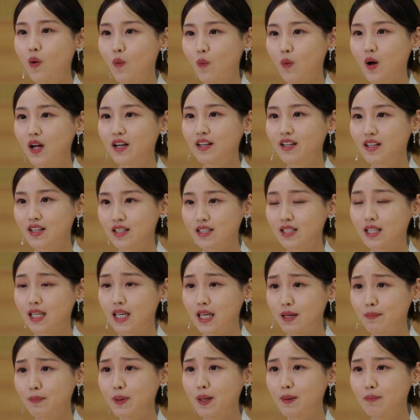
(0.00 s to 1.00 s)
One is
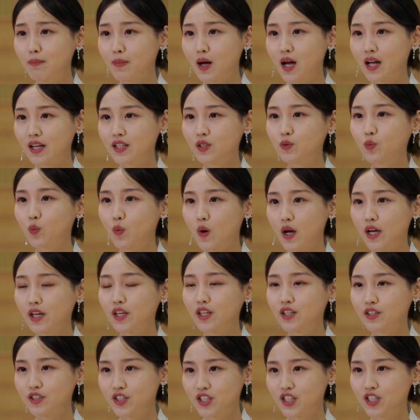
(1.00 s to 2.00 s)
keep in mind why
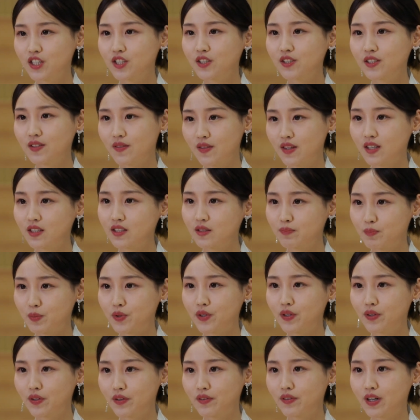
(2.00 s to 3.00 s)
you choose this
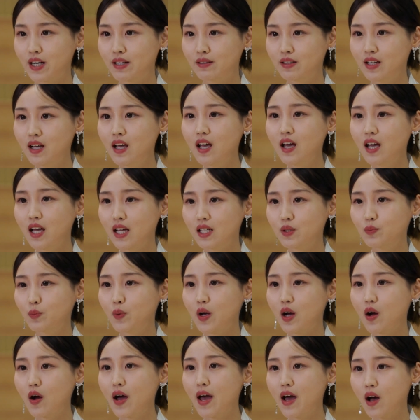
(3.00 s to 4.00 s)
program. It
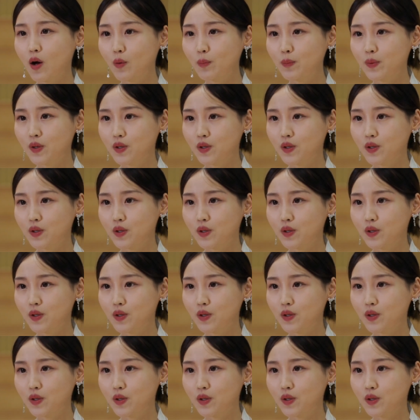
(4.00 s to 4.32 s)
will help